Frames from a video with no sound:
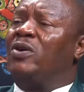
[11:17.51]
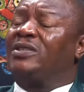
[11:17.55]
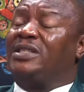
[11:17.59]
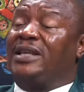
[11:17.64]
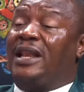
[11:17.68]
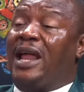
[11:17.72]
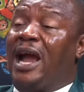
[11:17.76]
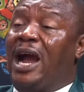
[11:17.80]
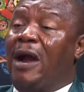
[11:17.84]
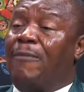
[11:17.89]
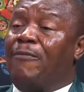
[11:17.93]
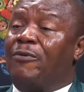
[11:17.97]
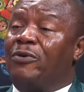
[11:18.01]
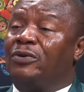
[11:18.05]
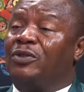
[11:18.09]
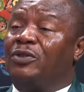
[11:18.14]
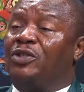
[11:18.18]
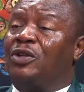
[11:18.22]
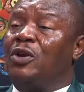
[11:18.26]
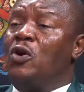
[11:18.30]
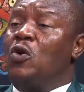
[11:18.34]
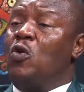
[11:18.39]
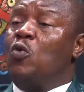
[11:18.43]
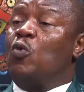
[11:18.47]
Once it
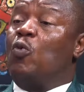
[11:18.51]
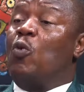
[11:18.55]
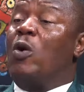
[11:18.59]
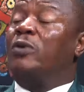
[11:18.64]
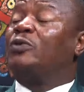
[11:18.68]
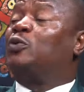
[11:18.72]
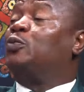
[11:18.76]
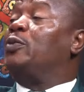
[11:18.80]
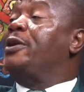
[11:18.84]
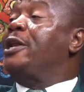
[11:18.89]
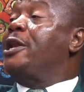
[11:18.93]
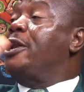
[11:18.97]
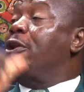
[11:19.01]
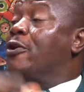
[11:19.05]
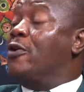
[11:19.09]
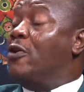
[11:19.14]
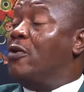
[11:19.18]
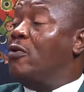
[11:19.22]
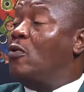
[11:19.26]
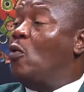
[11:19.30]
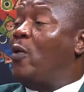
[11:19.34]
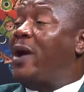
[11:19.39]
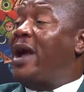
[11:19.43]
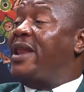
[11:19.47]
happens, once we
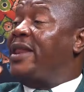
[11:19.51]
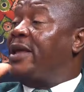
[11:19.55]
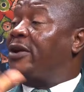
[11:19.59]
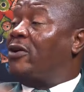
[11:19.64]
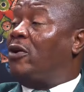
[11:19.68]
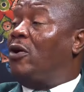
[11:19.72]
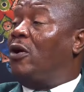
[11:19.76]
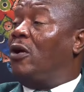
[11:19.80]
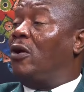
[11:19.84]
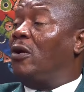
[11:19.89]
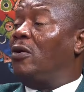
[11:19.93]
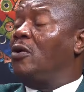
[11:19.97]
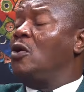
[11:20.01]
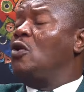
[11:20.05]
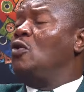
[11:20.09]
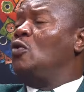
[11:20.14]
know, we get the call,